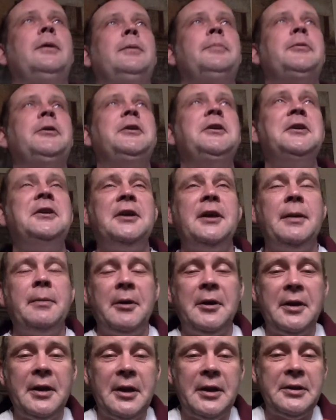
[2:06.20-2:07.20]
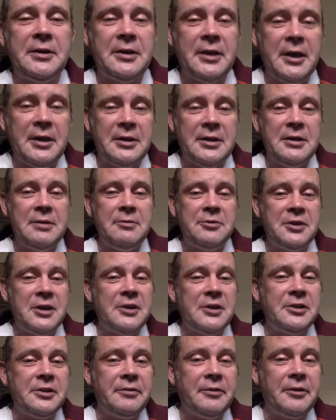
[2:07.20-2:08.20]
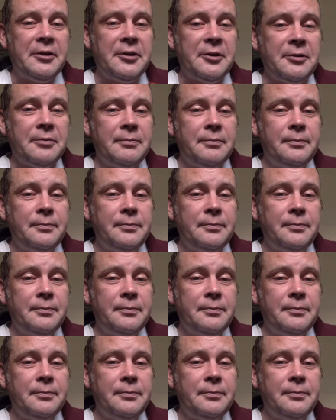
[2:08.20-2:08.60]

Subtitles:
But he came in, and he was actually very good.